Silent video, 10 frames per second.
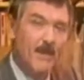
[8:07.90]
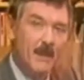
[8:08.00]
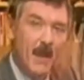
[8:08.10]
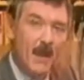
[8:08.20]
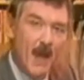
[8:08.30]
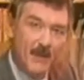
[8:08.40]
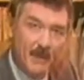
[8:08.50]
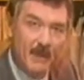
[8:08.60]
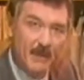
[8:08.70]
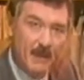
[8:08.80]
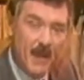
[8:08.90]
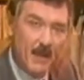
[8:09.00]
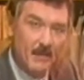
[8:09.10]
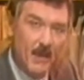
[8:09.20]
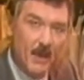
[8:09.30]
Then I add the Lisa
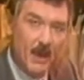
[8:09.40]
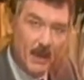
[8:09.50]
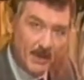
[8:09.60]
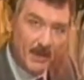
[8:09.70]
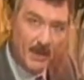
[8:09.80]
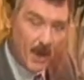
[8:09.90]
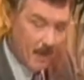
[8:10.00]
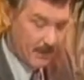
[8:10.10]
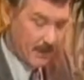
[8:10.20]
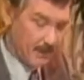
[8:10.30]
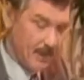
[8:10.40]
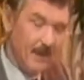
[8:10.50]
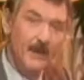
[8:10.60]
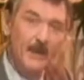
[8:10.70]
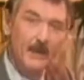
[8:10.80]
Calc model I just copied
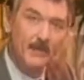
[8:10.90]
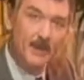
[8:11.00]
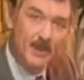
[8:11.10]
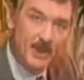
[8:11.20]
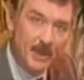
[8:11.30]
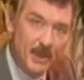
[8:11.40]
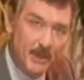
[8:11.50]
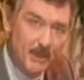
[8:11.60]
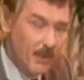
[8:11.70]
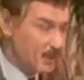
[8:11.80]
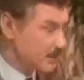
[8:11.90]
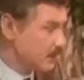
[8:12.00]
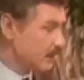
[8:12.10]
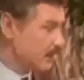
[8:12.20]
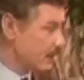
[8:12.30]
by positioning the pointer